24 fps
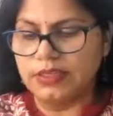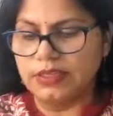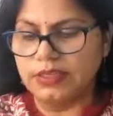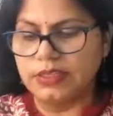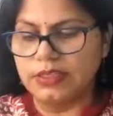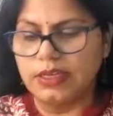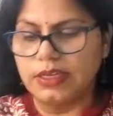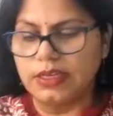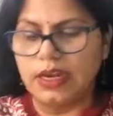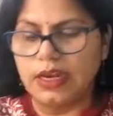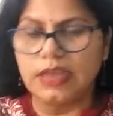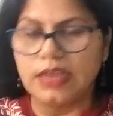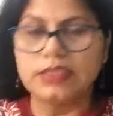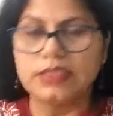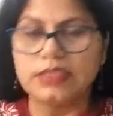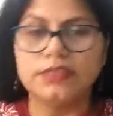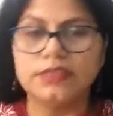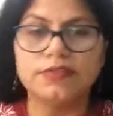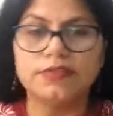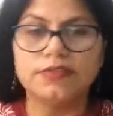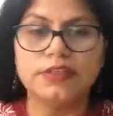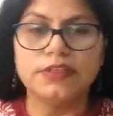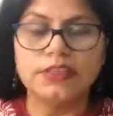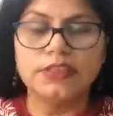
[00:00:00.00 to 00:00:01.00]
the class
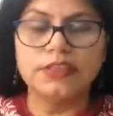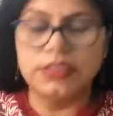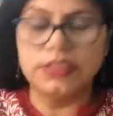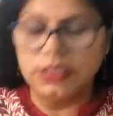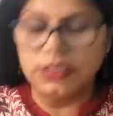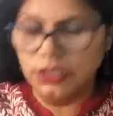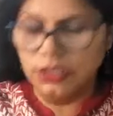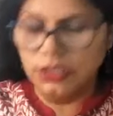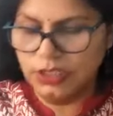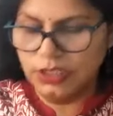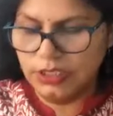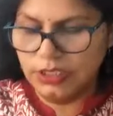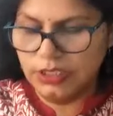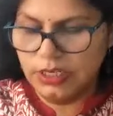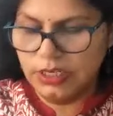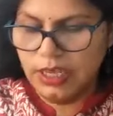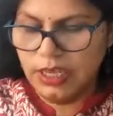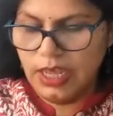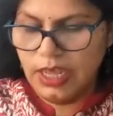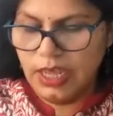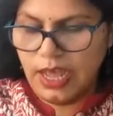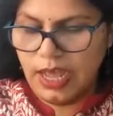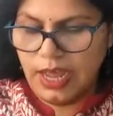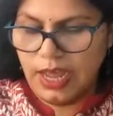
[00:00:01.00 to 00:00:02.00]
differentiation
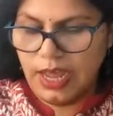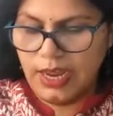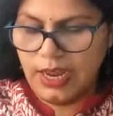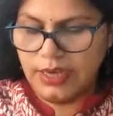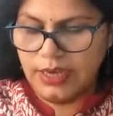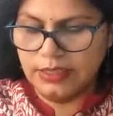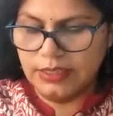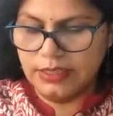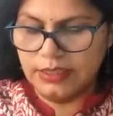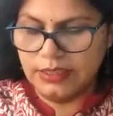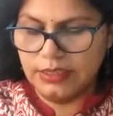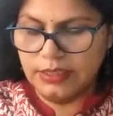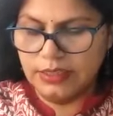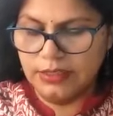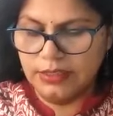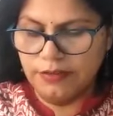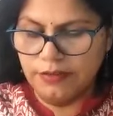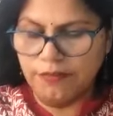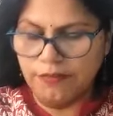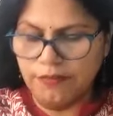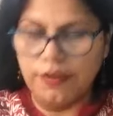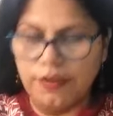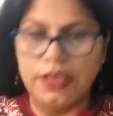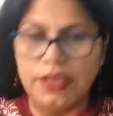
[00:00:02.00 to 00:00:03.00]
and the
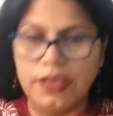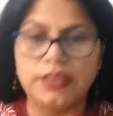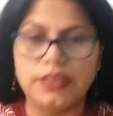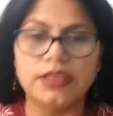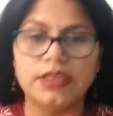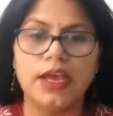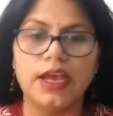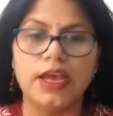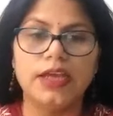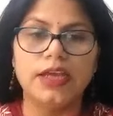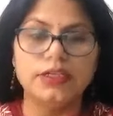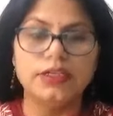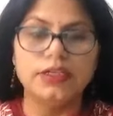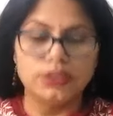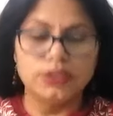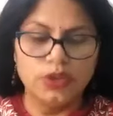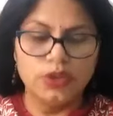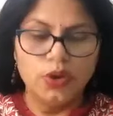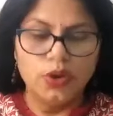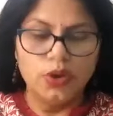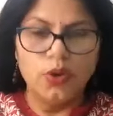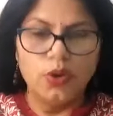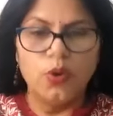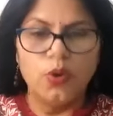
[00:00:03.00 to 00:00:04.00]
faith and
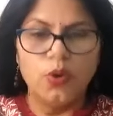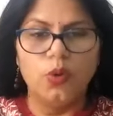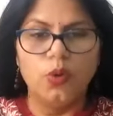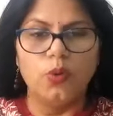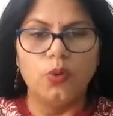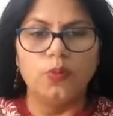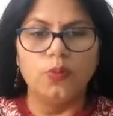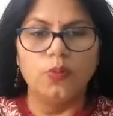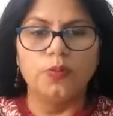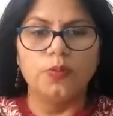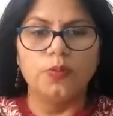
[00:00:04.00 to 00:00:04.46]
hope.